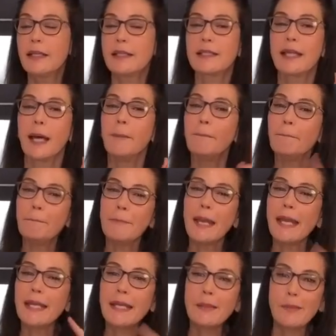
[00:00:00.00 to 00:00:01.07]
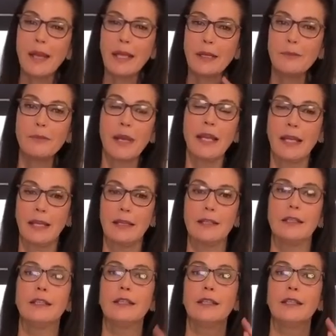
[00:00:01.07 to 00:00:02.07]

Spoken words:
is that many